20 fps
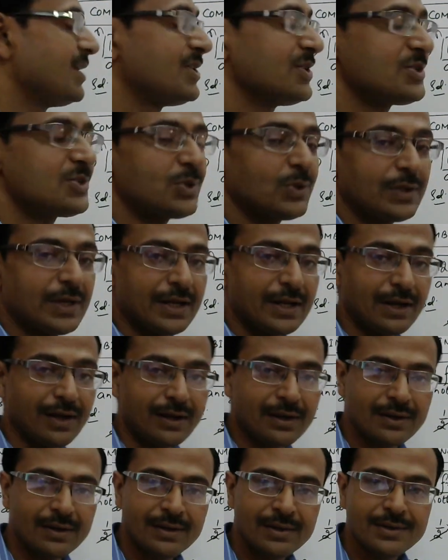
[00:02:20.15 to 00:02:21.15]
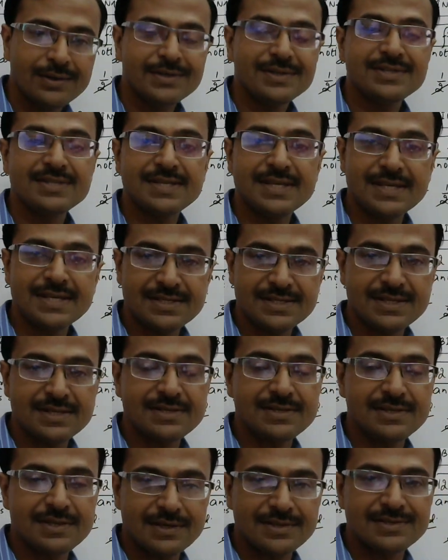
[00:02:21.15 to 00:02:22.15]
So, there are
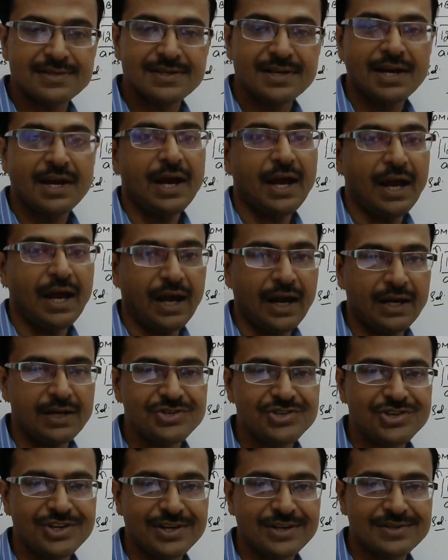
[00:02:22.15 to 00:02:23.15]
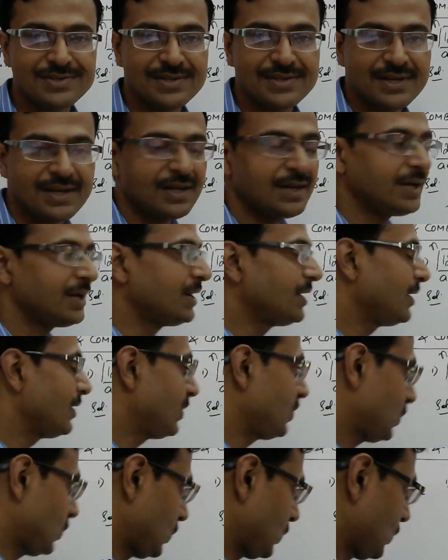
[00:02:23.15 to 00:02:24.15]
66 handshakes
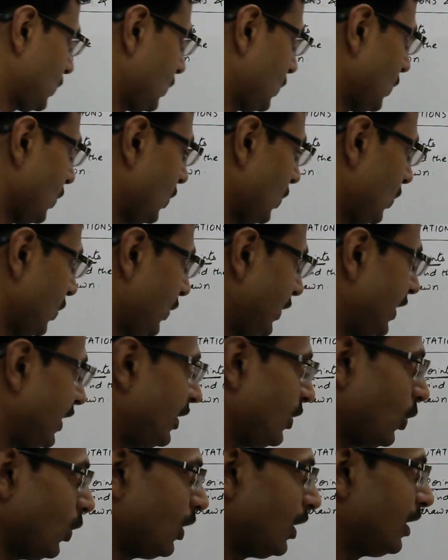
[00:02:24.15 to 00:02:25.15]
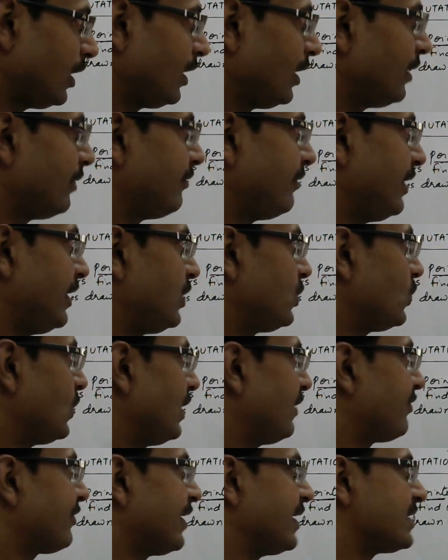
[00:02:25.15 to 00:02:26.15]
in all when
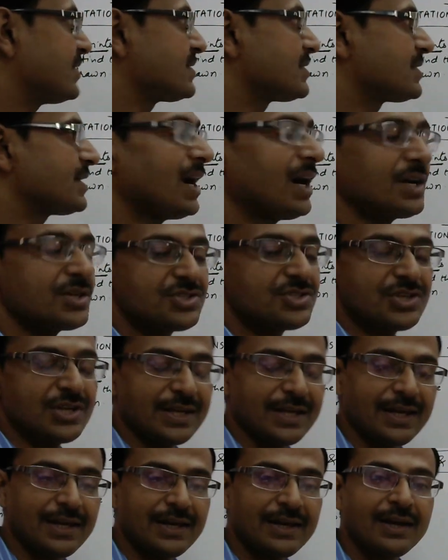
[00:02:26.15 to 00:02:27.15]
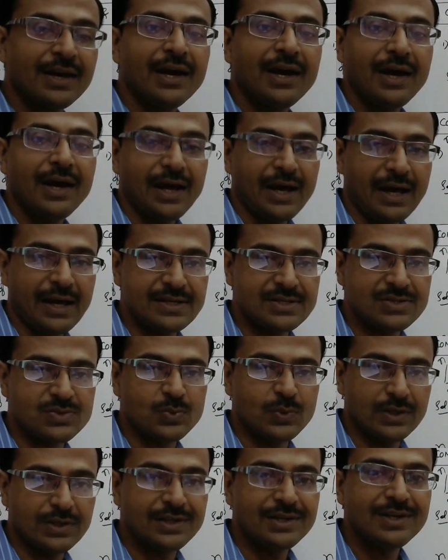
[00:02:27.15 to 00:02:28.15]
12 friends are shaking hands
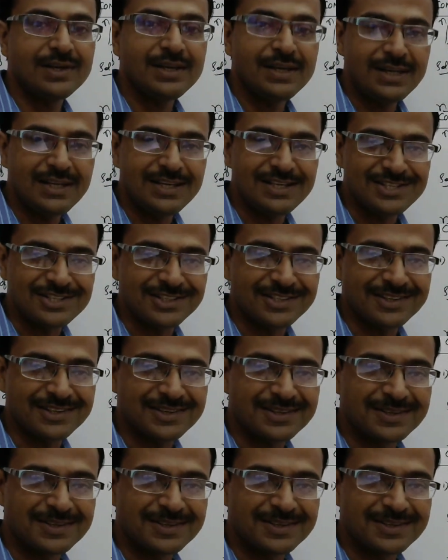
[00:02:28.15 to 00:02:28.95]
with each other.